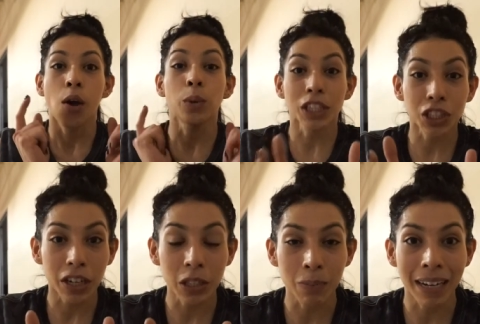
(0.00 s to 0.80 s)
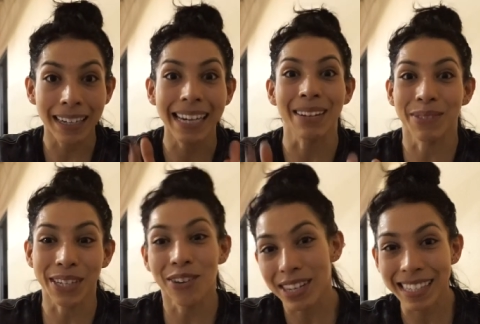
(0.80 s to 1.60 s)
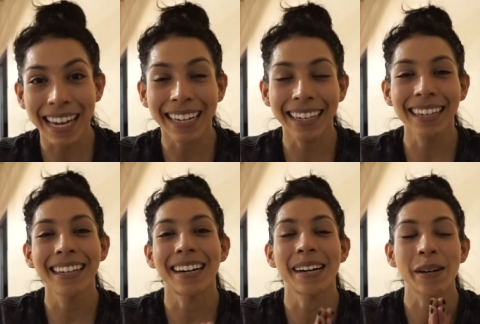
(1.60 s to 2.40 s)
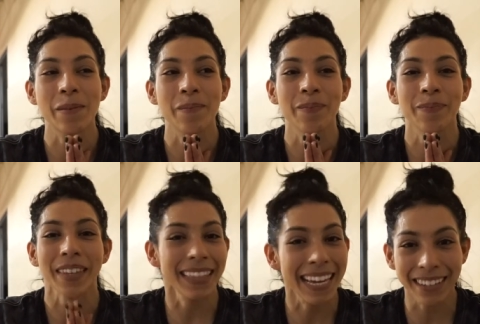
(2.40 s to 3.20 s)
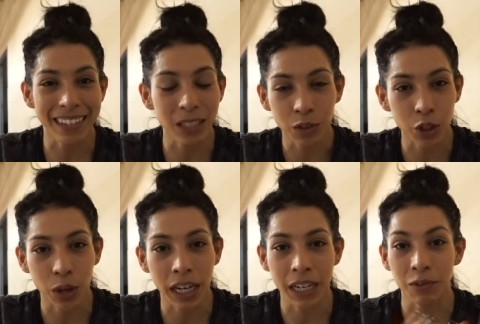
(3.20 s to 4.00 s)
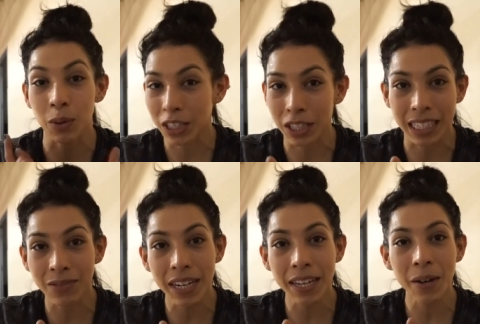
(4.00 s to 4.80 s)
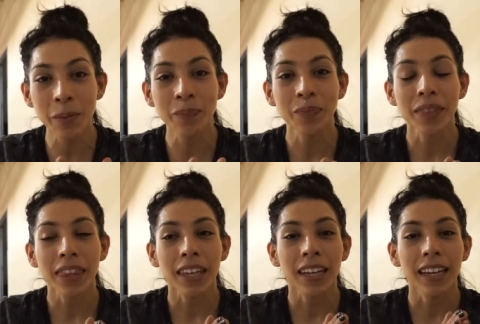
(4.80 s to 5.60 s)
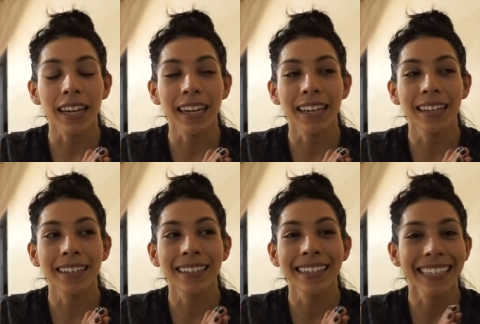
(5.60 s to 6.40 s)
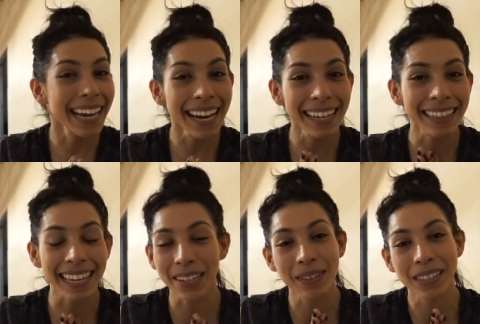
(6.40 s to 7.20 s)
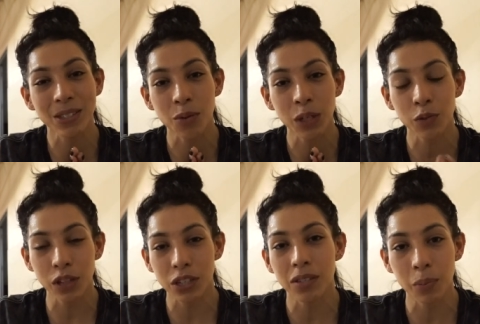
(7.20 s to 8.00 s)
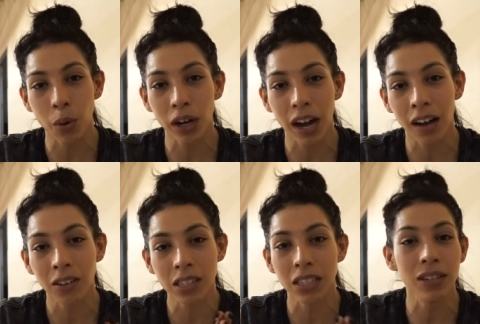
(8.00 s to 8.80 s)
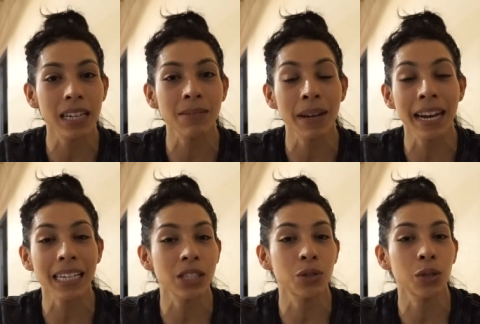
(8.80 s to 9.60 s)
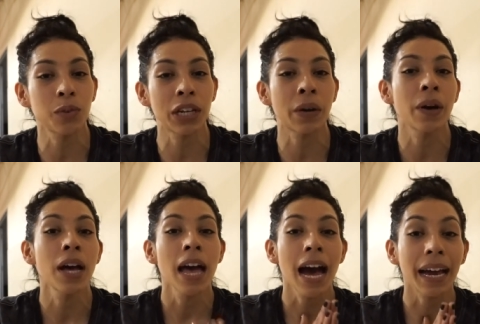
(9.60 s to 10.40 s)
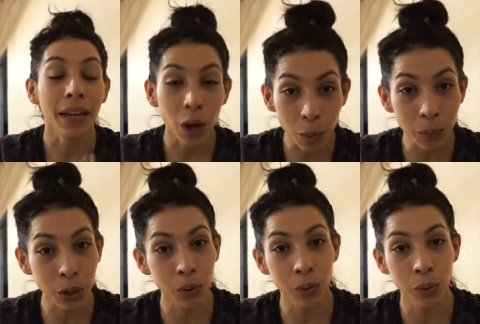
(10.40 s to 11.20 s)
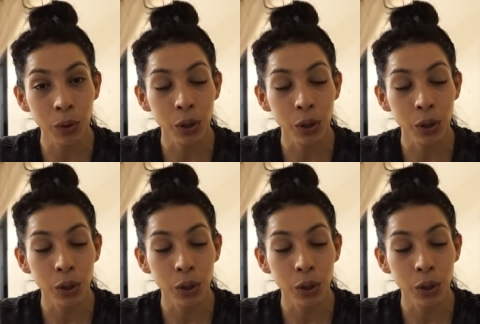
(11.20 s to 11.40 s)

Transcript: which starts Monday. I'm so excited. Um, thank you guys for joining if you're watching this video. And yeah, thank you guys so much for the support. I'll see you guys in my next YouTube video. I hoped you,